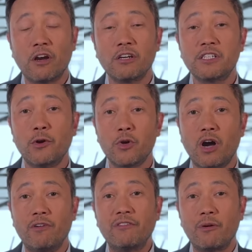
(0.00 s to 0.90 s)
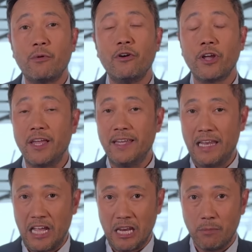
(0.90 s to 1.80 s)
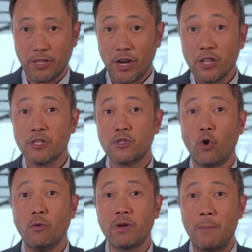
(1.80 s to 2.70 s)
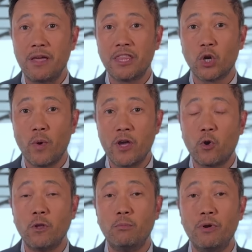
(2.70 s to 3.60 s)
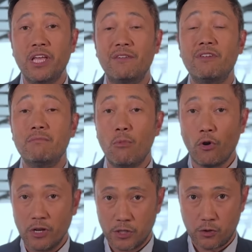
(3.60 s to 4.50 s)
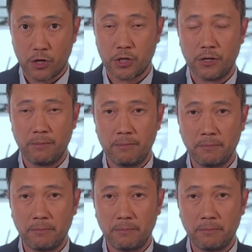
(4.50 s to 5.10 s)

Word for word: are still recovering from Hurricane Helene, but another storm coming their way could bring even more destruction.